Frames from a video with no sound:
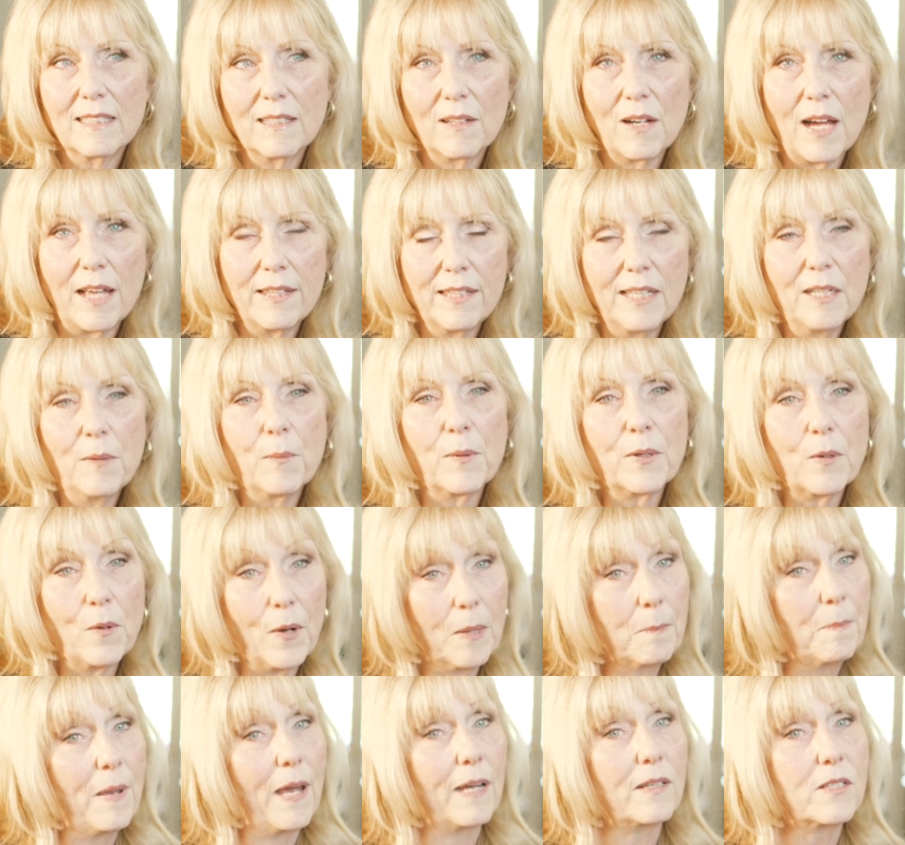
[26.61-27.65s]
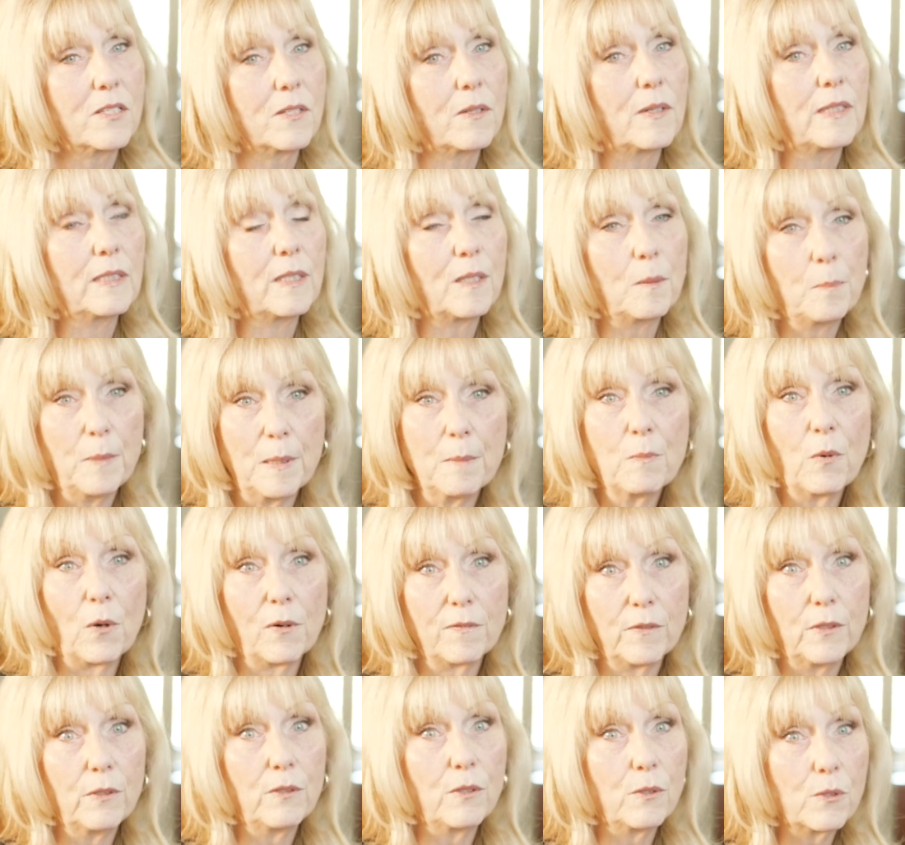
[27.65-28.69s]
I think we're going back to a little bit more
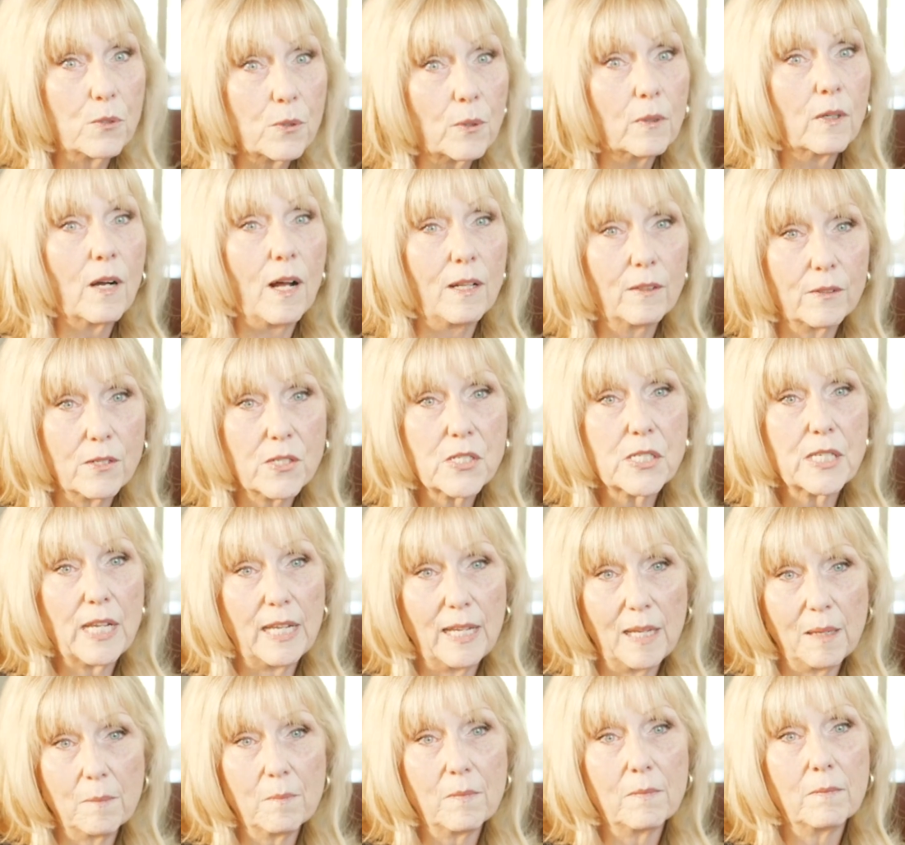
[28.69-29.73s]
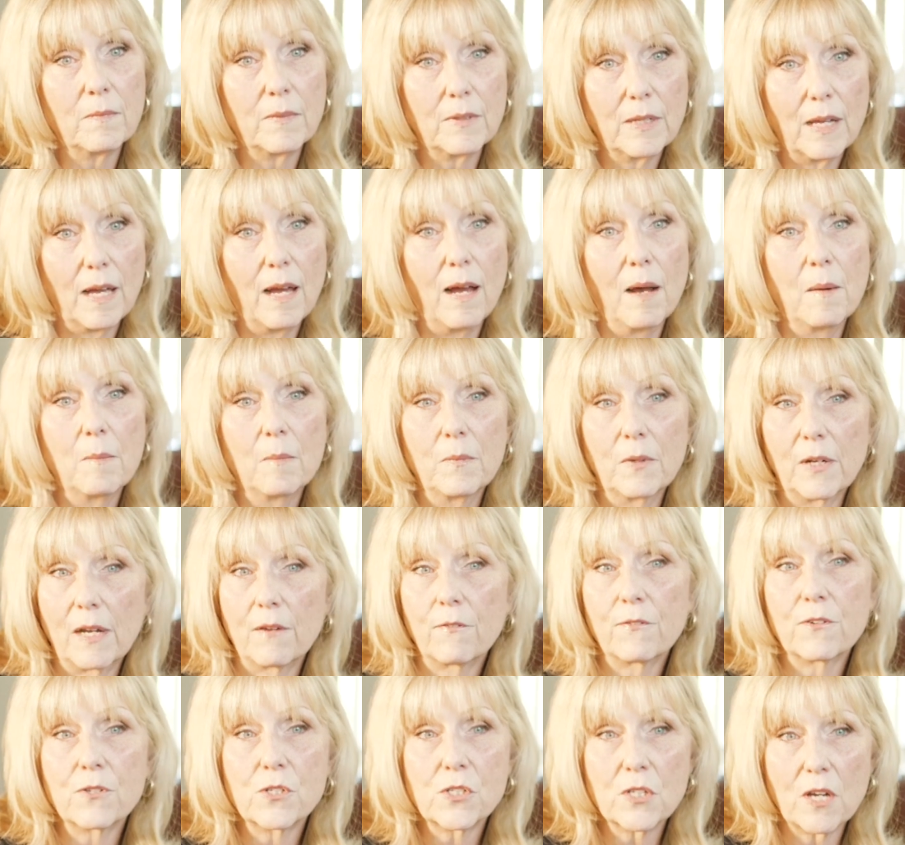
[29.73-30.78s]
of a neutral color scheme. When I
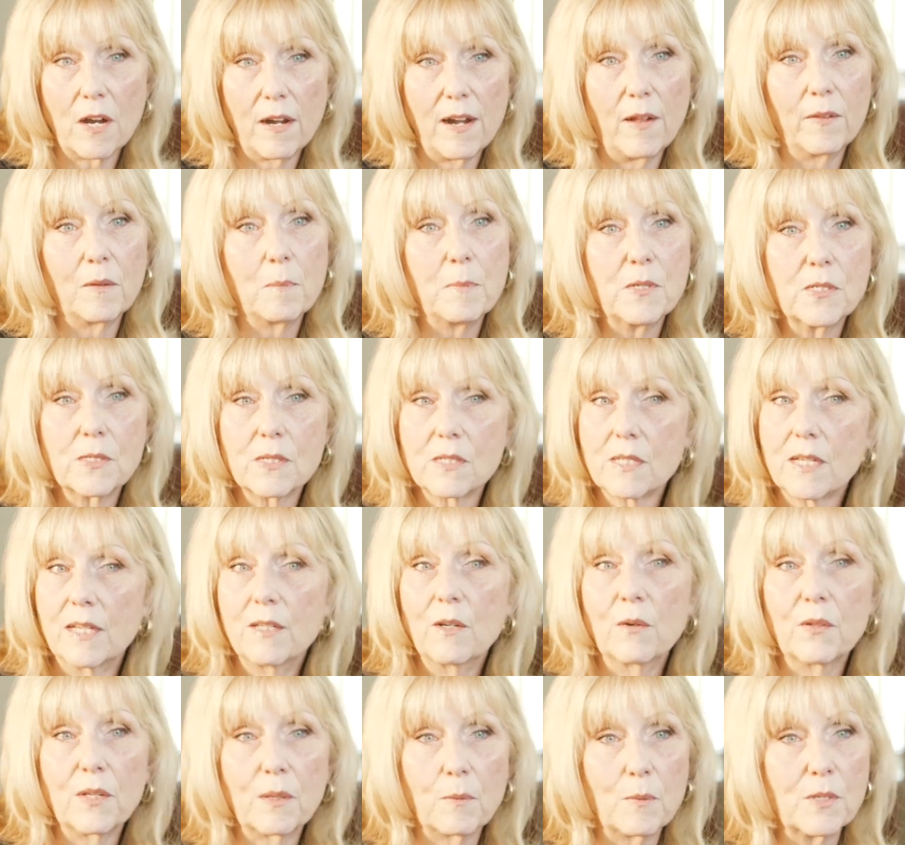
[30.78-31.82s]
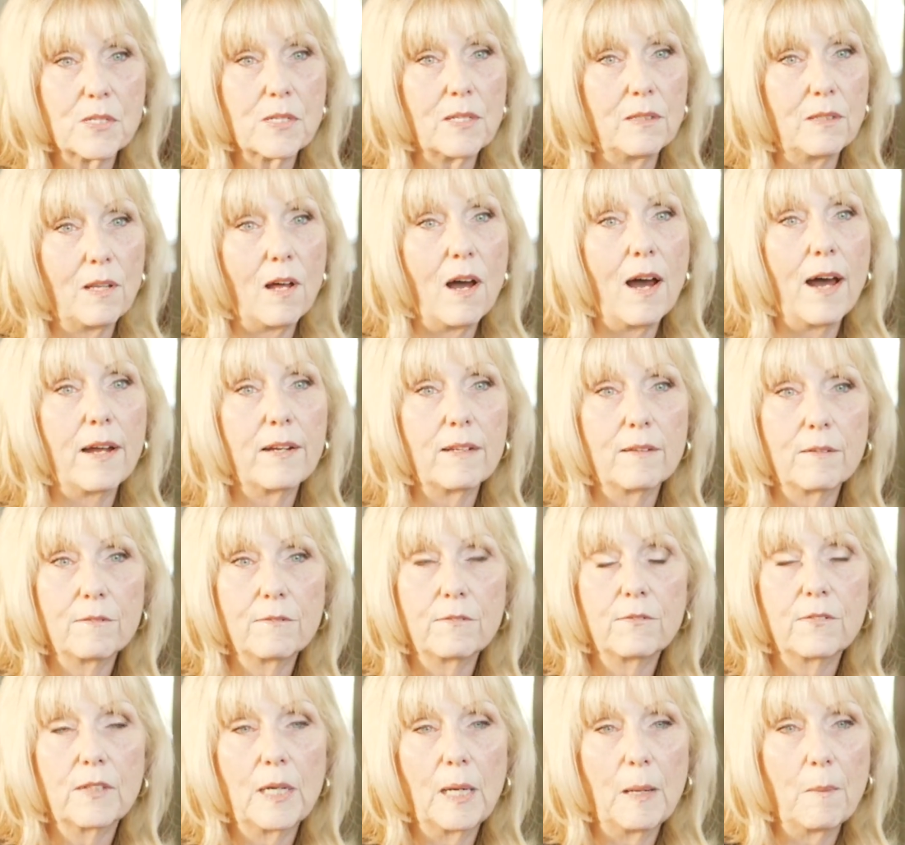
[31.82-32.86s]
first started out in the business, I know there was a lot of
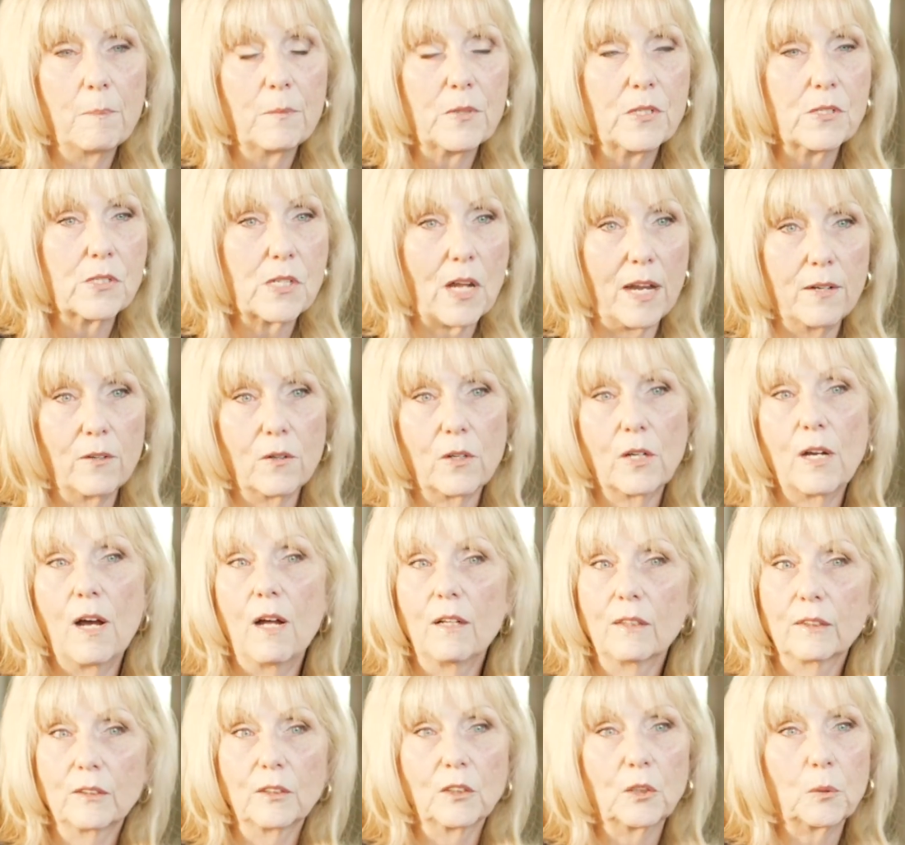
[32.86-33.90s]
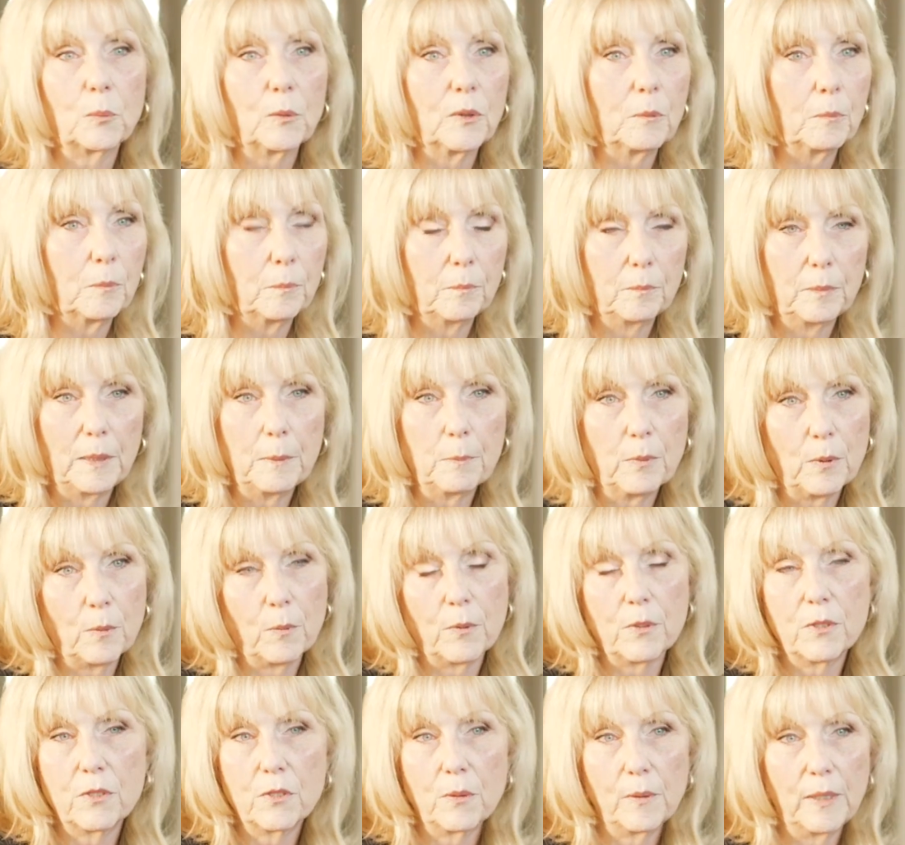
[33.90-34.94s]
designer colors where people
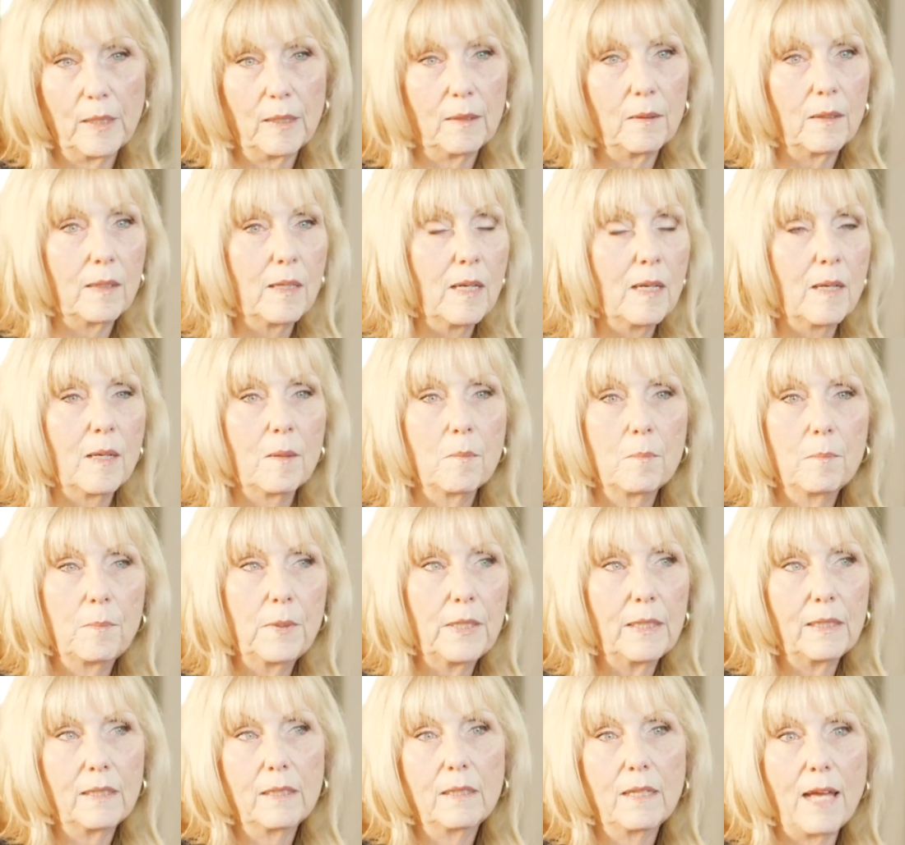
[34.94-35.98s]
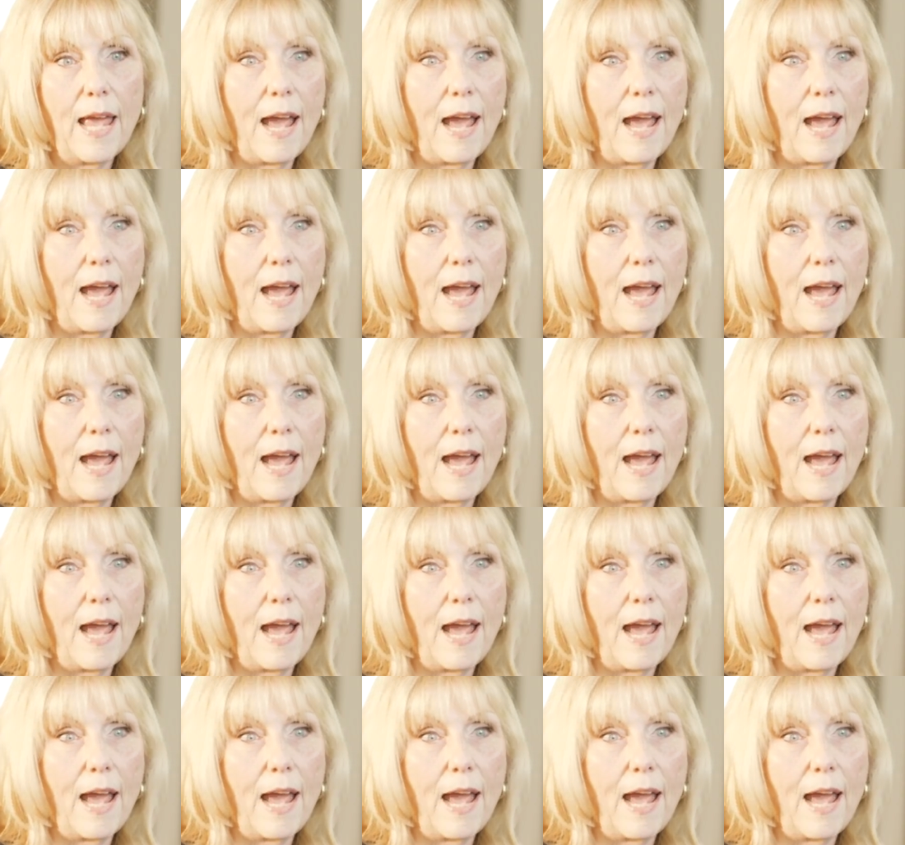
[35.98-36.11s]
were doing big